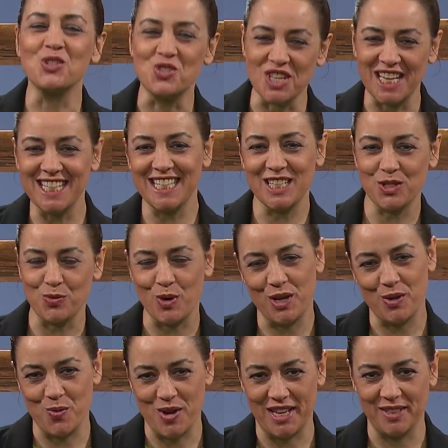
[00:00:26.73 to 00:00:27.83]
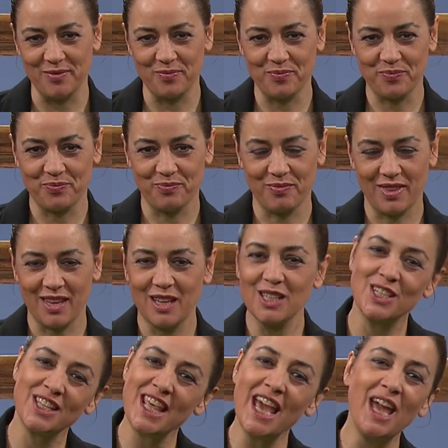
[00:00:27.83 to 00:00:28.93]
Jesus 101.
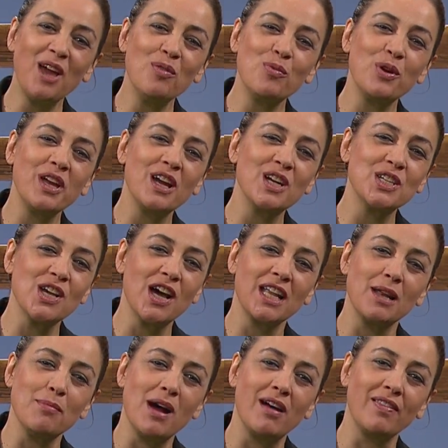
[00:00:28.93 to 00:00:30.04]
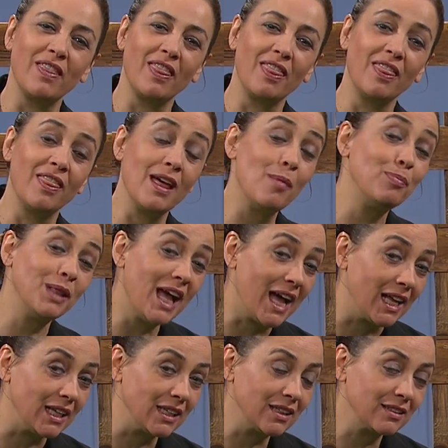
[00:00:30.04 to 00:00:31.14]
Today we are talking about the
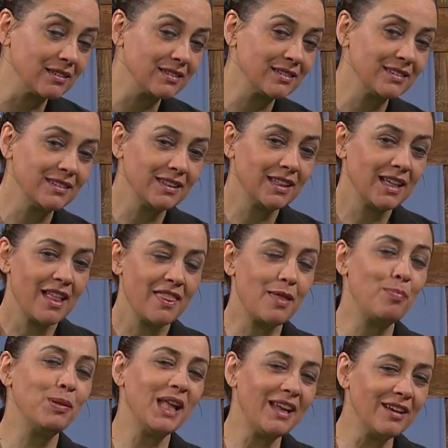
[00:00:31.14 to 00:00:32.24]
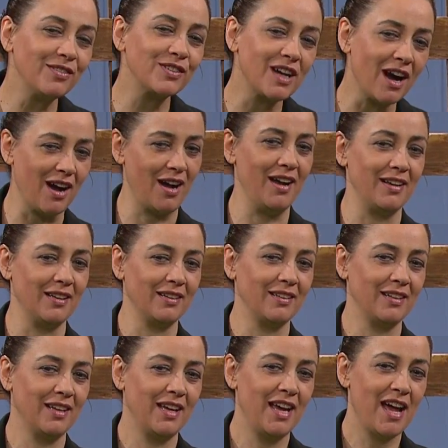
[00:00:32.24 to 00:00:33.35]
plan of God.
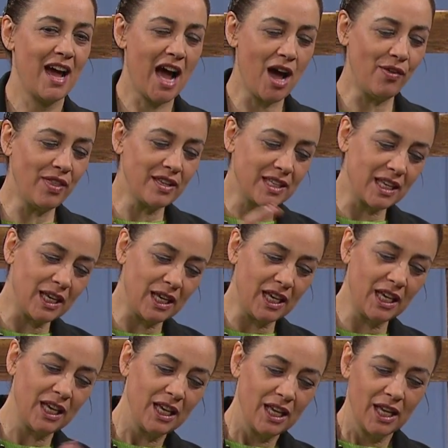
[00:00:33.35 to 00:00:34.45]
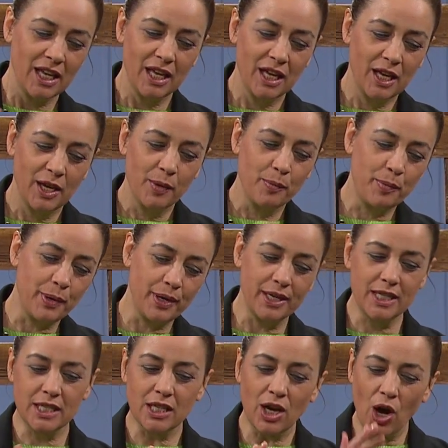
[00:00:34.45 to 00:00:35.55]
How does He
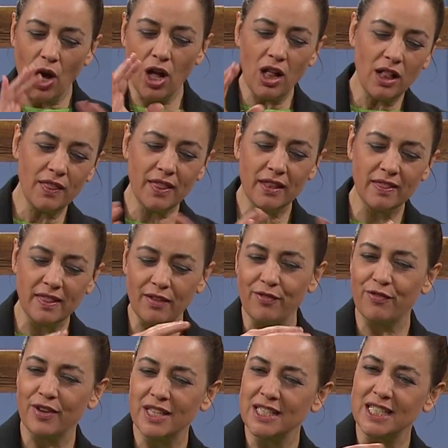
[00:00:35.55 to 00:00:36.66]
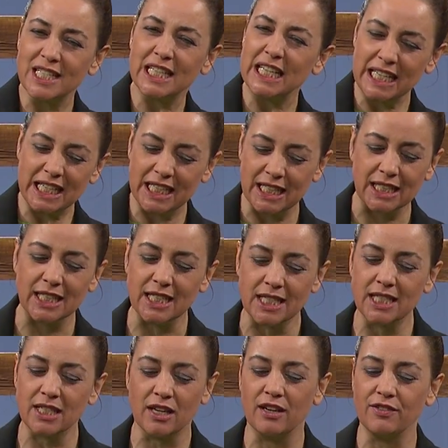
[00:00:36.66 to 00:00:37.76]
put all the different
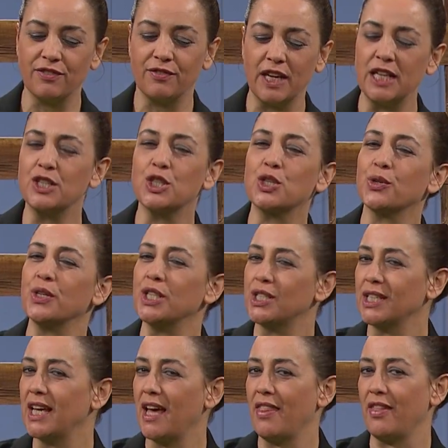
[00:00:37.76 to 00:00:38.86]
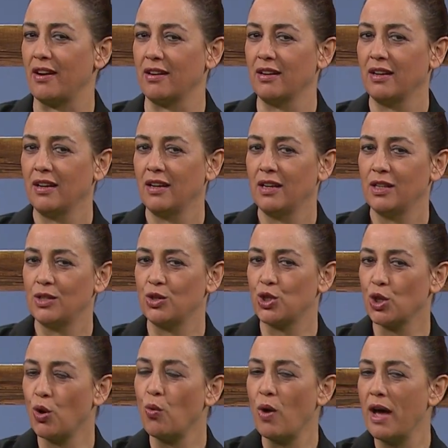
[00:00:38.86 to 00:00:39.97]
scenes of history together to
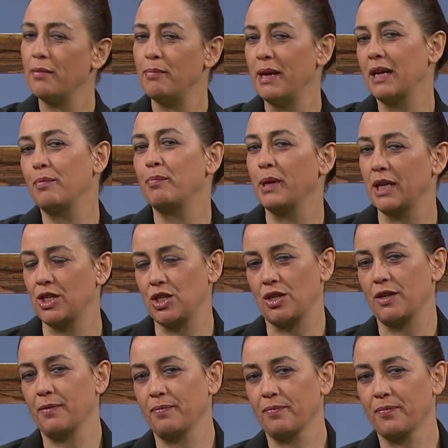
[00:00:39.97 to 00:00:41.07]
show one big picture?